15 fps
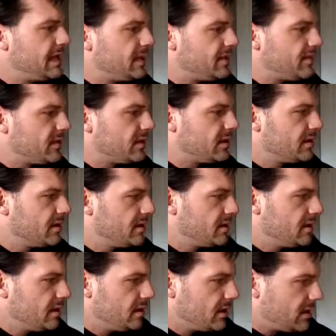anything
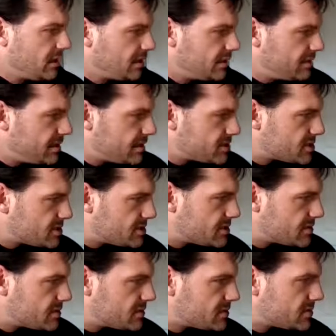in addition
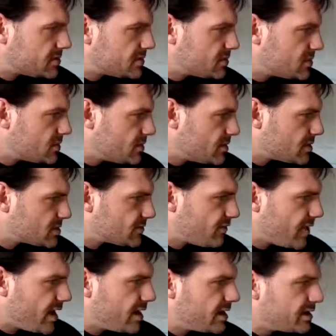to this
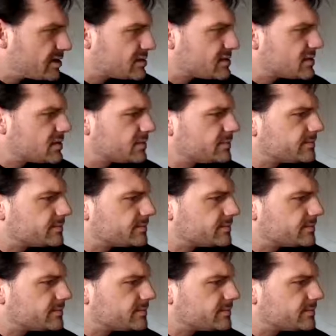financing."